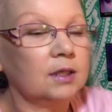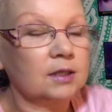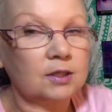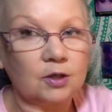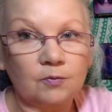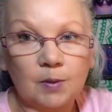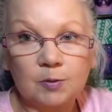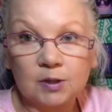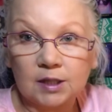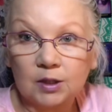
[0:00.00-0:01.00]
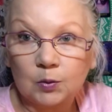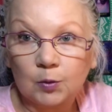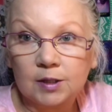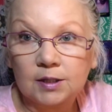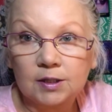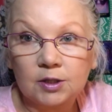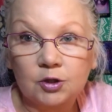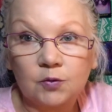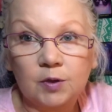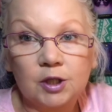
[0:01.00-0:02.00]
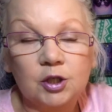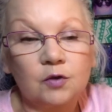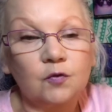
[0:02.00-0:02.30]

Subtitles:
that is going to represent the present situation